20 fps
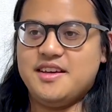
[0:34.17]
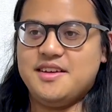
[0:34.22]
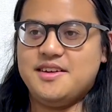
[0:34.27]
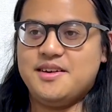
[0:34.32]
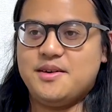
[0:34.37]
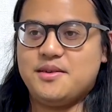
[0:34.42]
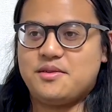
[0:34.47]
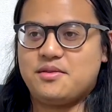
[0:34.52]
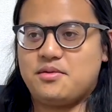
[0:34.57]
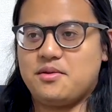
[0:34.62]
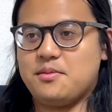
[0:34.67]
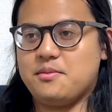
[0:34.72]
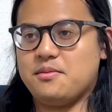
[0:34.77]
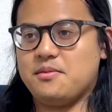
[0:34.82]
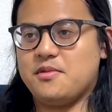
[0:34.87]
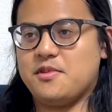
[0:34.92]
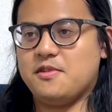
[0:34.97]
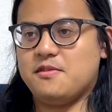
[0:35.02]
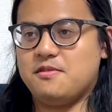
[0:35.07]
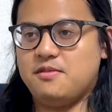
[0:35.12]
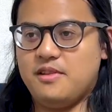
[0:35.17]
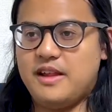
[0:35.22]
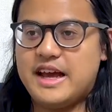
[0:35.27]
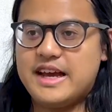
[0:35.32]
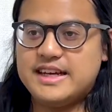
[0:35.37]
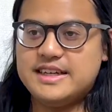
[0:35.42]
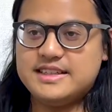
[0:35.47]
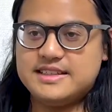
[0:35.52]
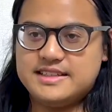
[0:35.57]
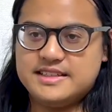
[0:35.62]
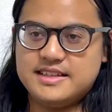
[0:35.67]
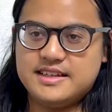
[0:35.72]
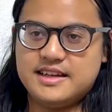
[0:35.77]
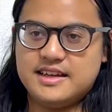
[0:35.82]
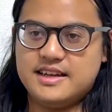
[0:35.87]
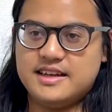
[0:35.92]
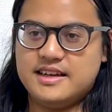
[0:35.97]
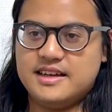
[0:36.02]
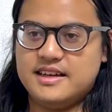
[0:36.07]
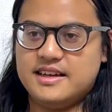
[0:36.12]
from the flight
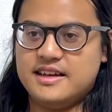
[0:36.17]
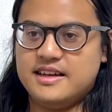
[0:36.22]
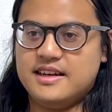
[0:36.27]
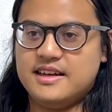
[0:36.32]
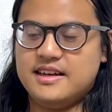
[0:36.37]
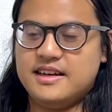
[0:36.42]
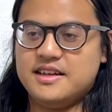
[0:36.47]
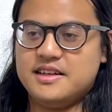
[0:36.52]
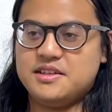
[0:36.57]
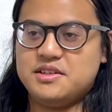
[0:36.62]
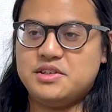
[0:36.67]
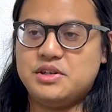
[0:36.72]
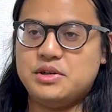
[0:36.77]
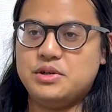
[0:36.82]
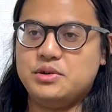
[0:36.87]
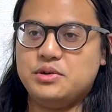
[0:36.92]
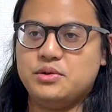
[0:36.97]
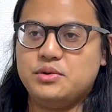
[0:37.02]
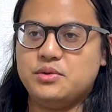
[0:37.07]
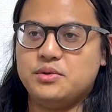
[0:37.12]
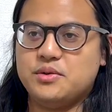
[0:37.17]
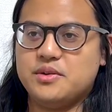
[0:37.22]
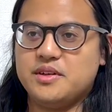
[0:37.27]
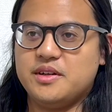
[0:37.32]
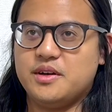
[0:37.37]
to,